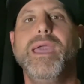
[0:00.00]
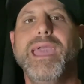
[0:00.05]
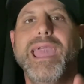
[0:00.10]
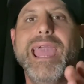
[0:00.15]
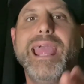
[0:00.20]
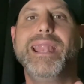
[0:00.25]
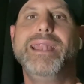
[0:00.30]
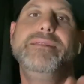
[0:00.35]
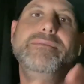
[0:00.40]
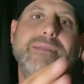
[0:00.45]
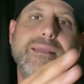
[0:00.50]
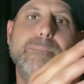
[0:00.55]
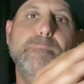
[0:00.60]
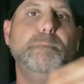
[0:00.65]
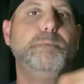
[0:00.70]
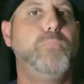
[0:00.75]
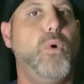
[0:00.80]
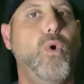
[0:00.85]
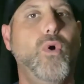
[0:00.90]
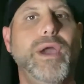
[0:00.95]
And
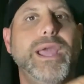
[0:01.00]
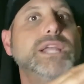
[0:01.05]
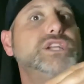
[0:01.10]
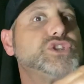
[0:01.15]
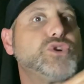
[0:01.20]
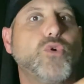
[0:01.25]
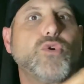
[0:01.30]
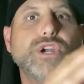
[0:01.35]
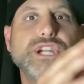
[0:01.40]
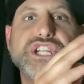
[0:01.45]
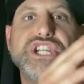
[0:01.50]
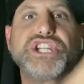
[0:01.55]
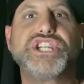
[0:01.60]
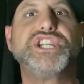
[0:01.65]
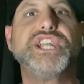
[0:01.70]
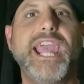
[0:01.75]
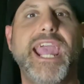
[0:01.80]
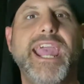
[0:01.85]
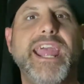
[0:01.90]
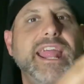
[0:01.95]
boy, sure as
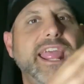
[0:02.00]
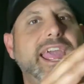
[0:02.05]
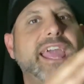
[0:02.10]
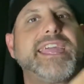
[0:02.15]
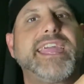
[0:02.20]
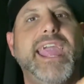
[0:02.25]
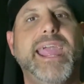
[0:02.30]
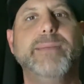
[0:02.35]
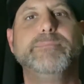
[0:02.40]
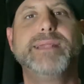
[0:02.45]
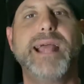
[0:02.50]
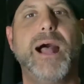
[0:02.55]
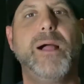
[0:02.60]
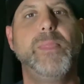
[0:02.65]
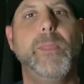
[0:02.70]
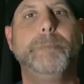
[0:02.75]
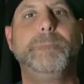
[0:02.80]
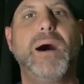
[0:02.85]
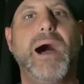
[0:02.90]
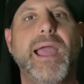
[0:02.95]
shit, it came down
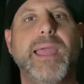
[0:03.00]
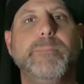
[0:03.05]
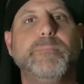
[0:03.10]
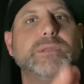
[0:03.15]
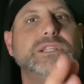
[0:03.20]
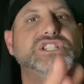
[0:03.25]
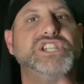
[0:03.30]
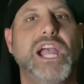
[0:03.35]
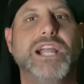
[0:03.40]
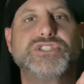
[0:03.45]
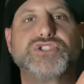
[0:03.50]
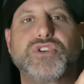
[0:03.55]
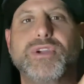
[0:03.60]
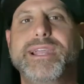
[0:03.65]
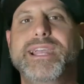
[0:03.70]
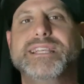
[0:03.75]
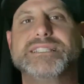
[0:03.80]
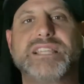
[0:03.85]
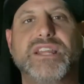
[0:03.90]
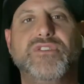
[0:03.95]
the pipe.
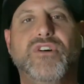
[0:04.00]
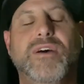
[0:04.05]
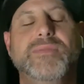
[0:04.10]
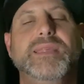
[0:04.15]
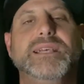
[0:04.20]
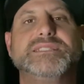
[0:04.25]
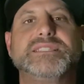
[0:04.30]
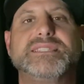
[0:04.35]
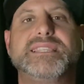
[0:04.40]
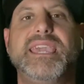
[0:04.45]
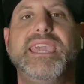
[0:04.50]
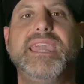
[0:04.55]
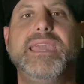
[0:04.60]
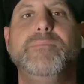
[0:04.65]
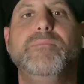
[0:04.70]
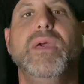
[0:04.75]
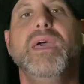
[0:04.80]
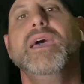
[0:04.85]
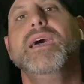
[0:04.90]
Gentry isn't on this team.